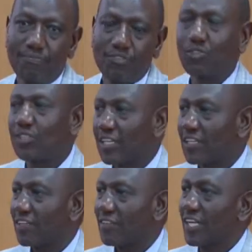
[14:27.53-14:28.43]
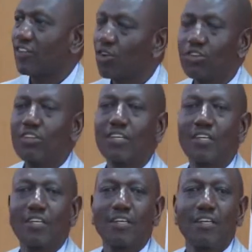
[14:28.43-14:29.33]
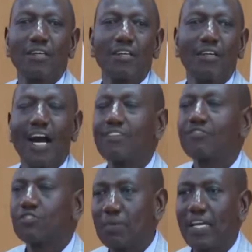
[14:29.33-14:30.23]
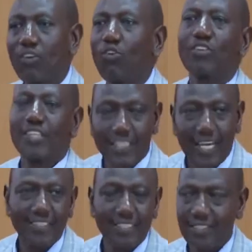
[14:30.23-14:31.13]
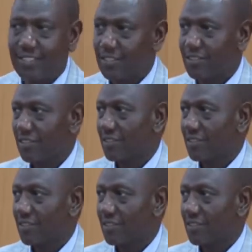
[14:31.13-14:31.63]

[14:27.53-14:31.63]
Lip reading: So that they don't have to pay all the taxes